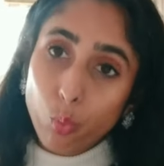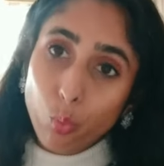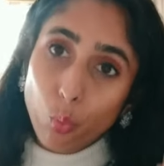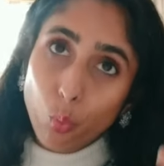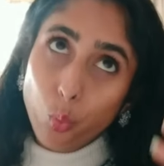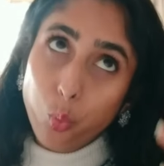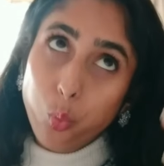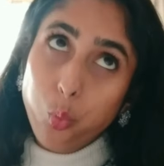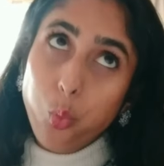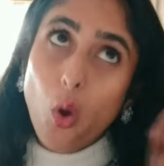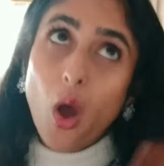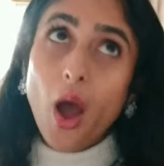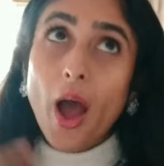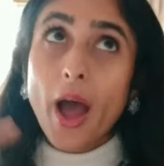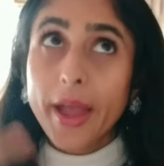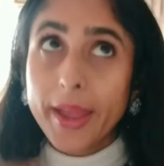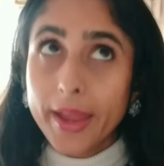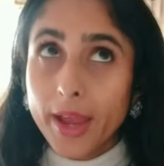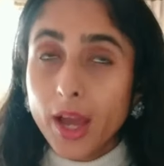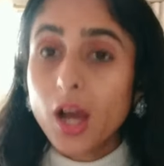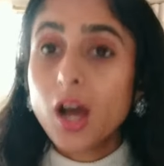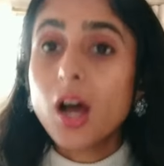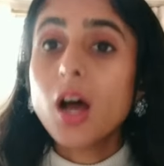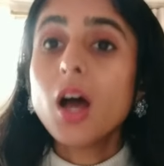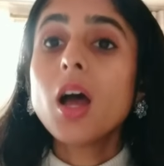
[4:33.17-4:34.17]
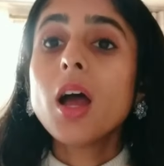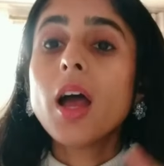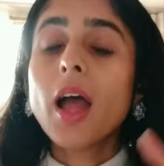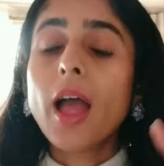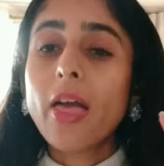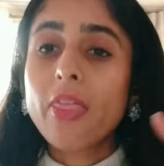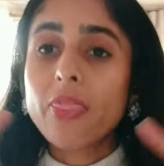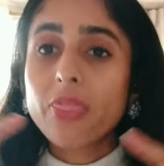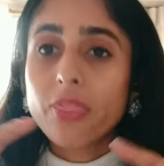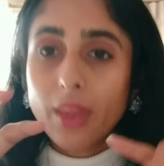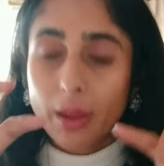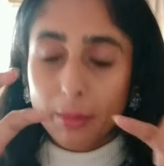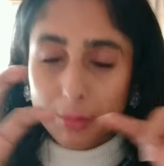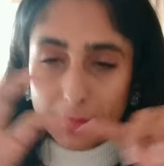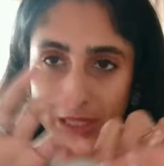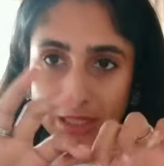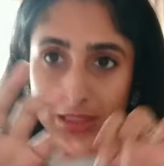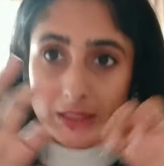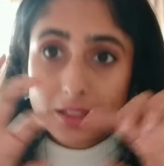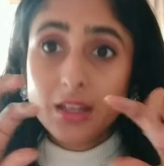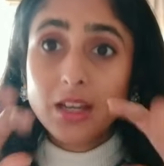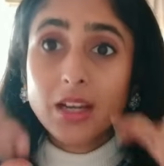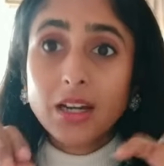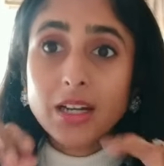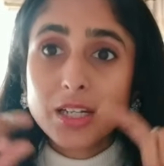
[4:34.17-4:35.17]
via,
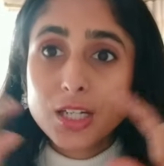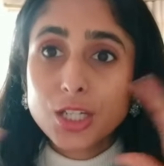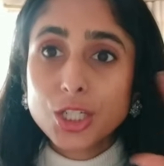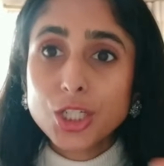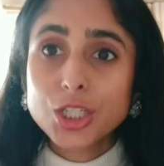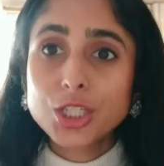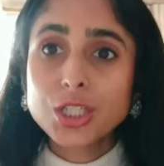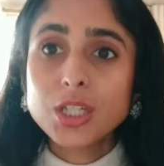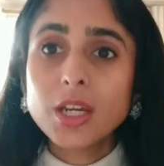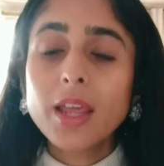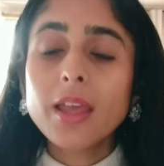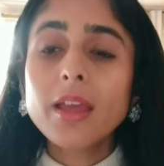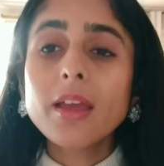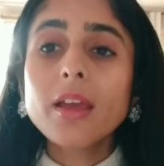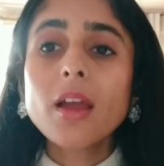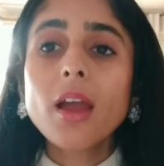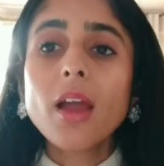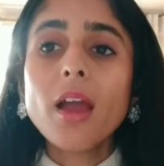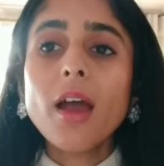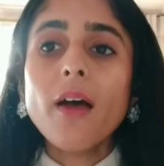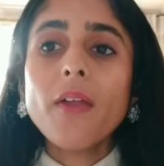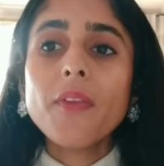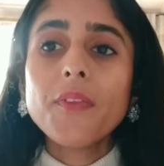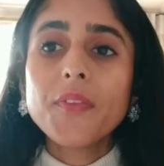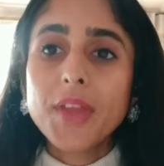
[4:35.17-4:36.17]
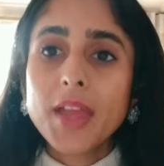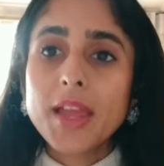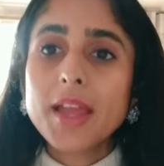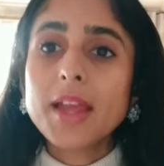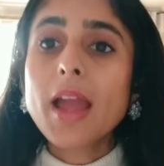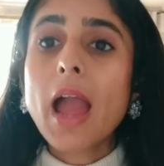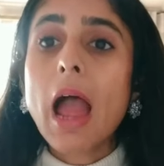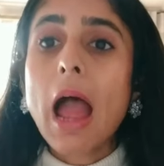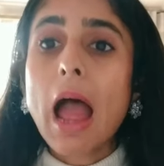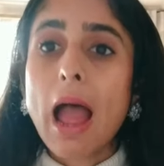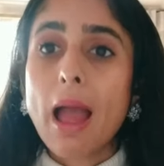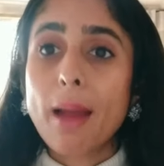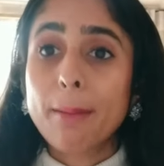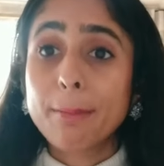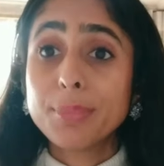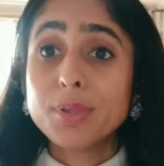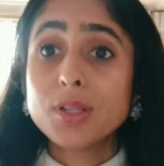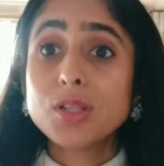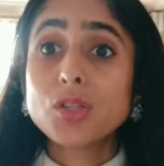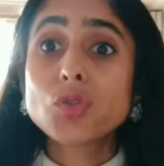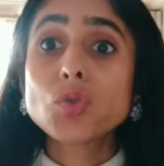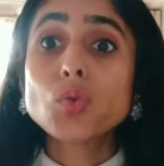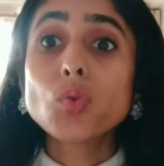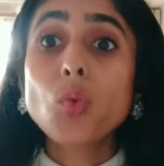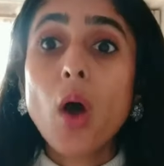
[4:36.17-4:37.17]
the conditioning thing
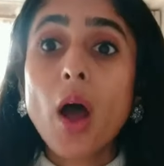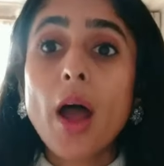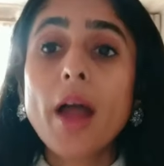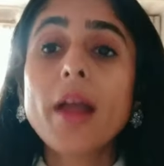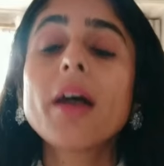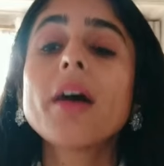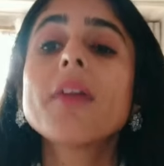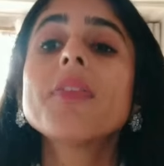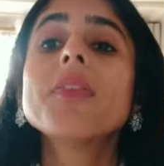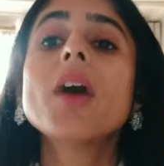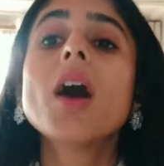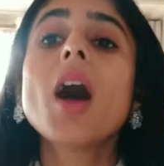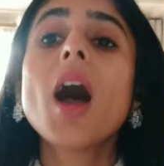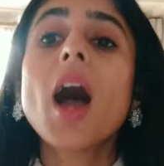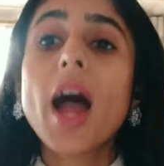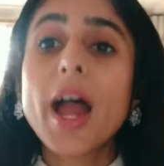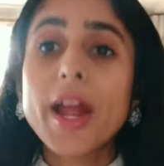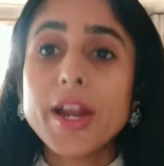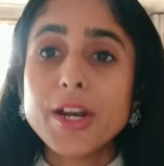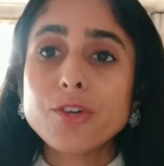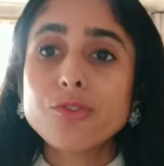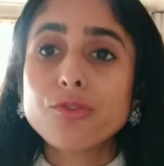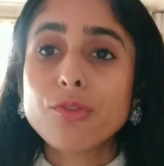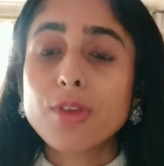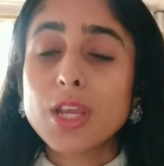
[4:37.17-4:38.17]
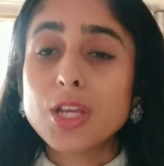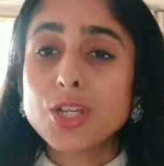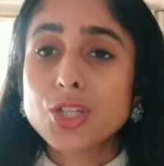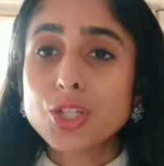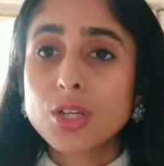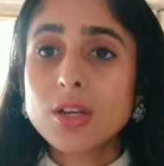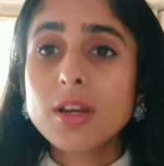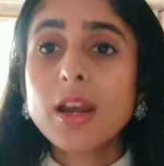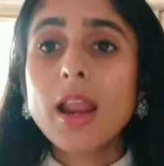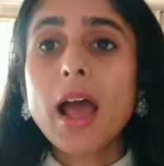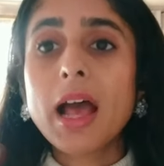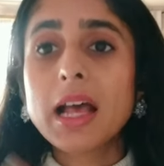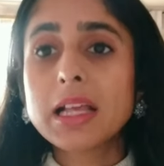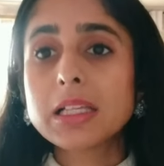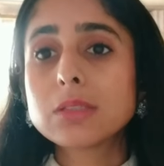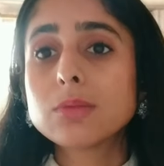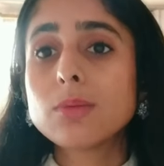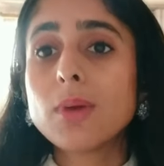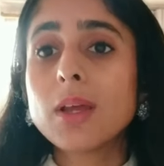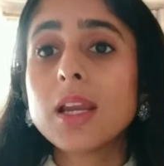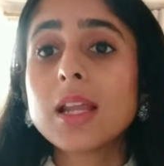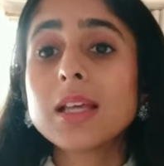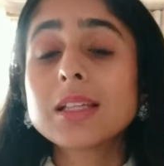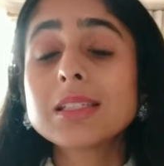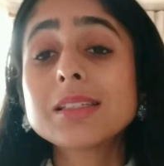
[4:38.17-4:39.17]
happens via the hydration as
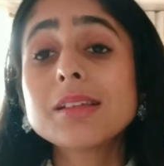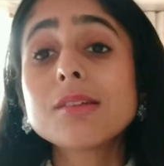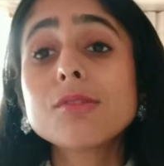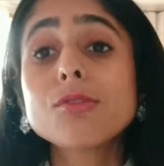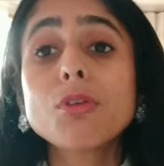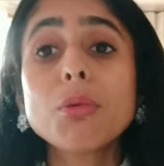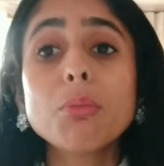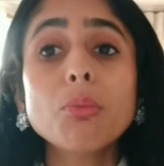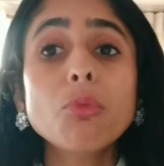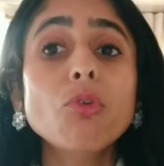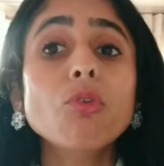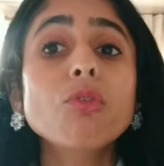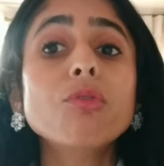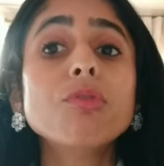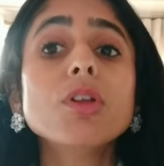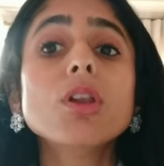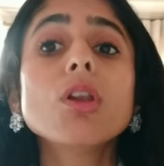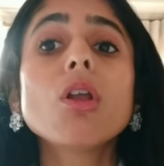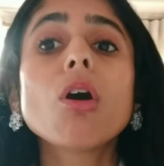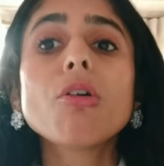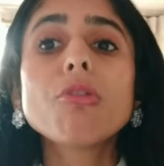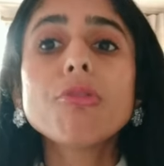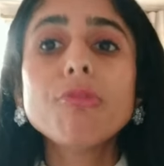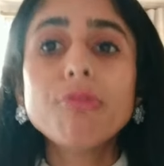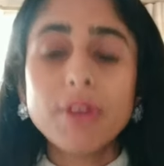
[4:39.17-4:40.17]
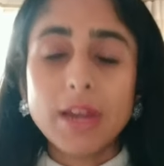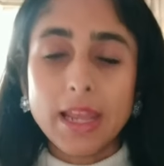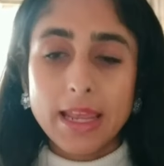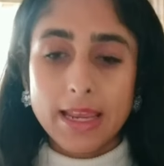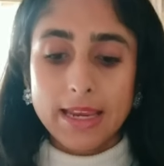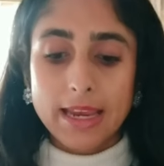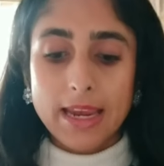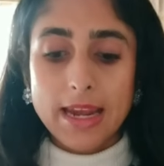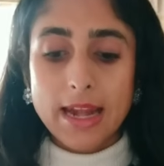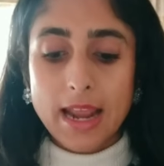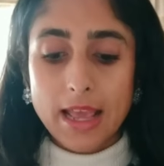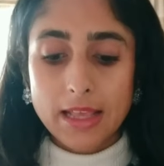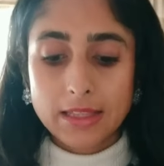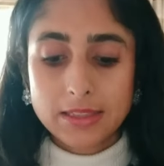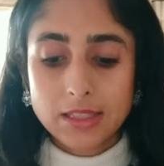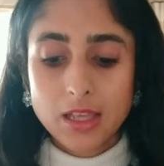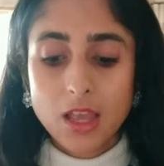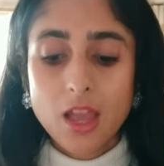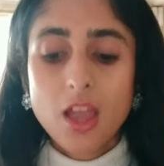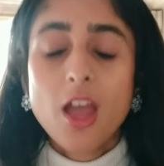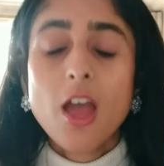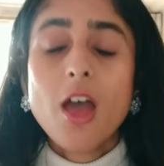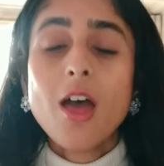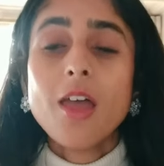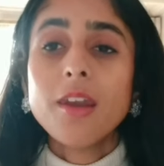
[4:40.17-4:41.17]
well as the removal of flakiness.
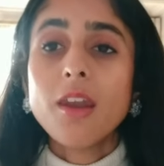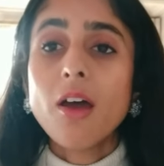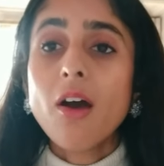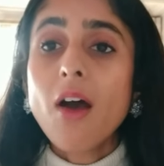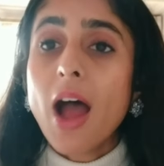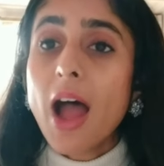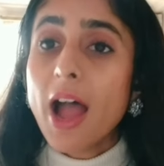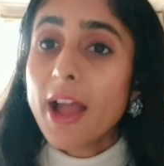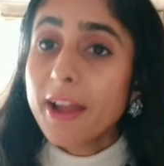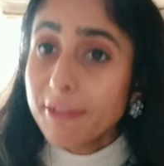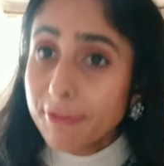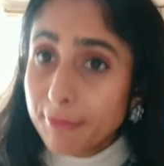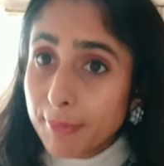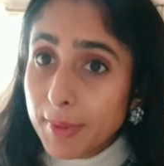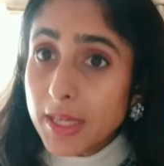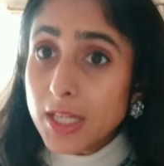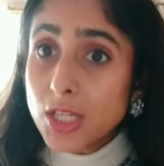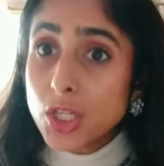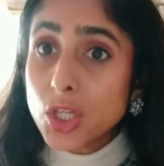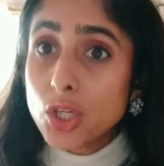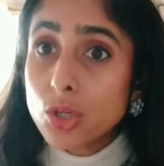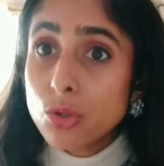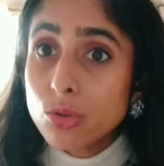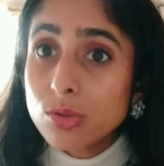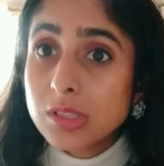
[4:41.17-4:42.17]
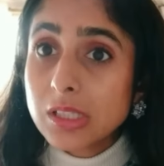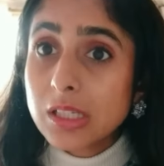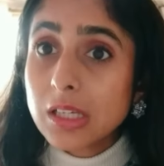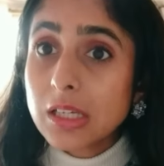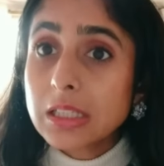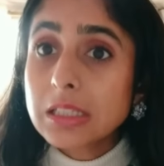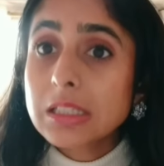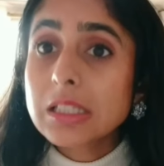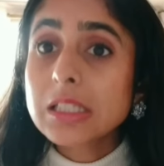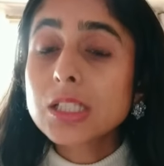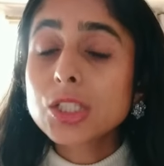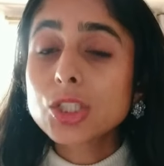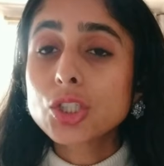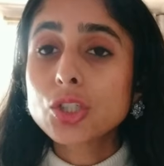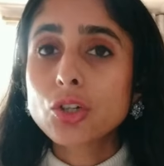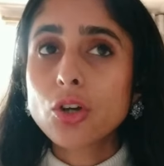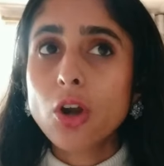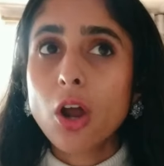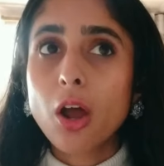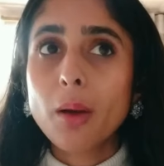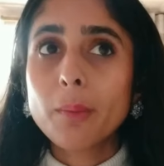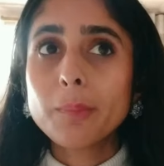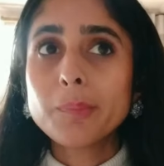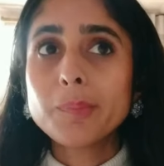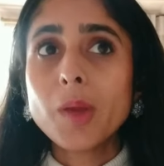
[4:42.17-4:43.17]
Now, I've been using this
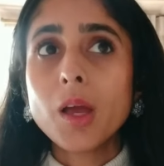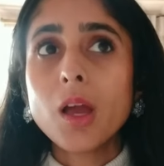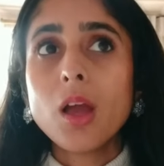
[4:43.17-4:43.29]
scrub